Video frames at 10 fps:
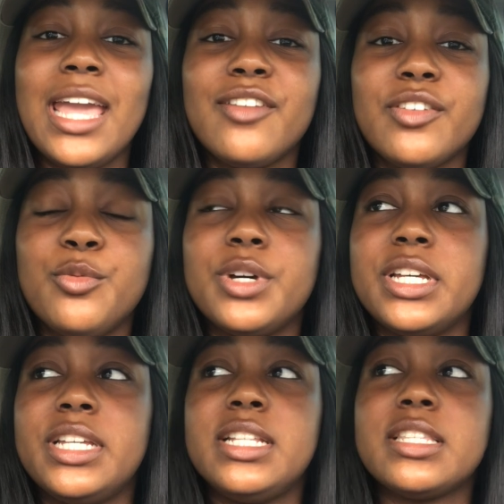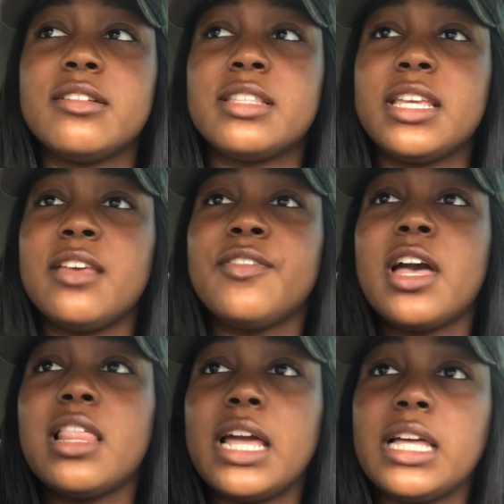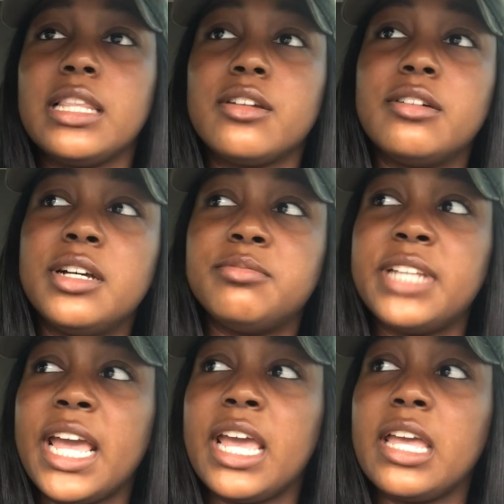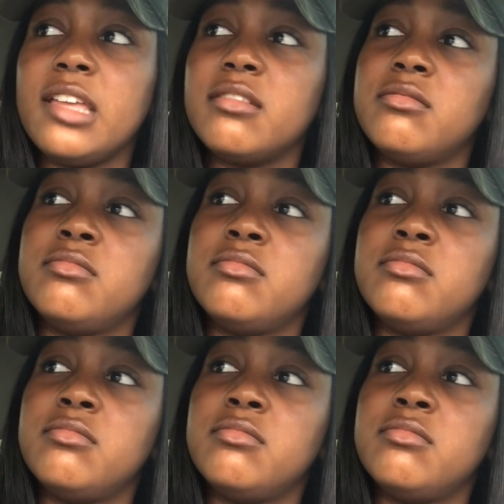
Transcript: everyone. So to give y'all like a little update